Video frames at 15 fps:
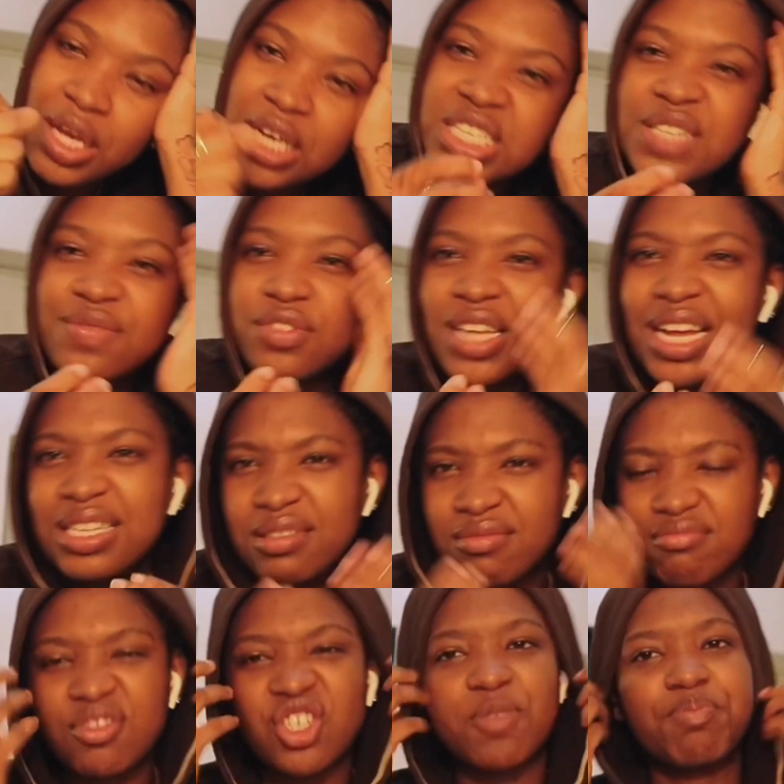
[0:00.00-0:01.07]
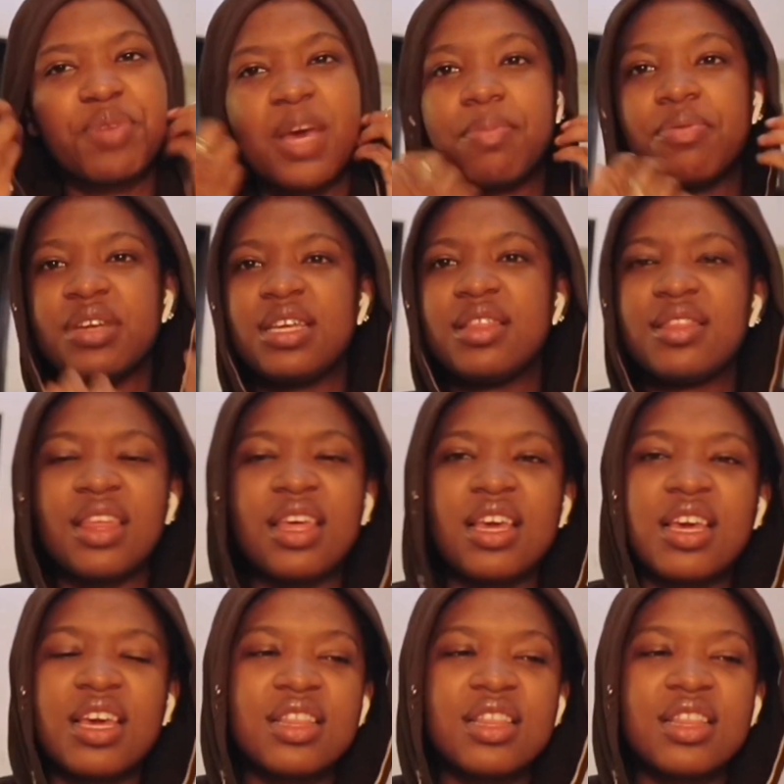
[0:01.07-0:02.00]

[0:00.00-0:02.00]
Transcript: It gives you that, you know, peppery thing.